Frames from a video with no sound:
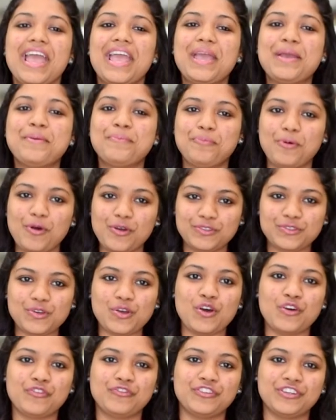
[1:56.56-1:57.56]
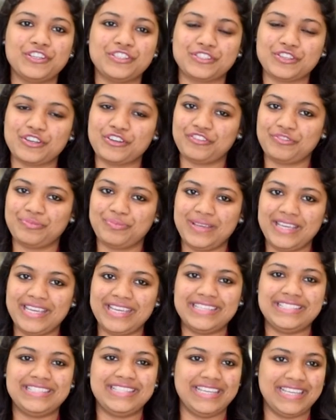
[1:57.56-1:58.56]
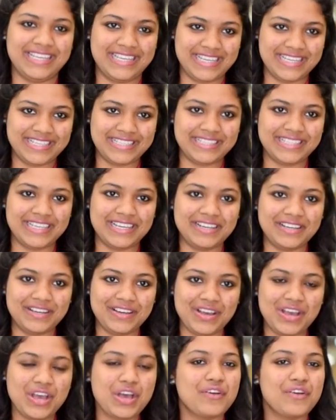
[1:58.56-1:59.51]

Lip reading: Import offers of PET in India.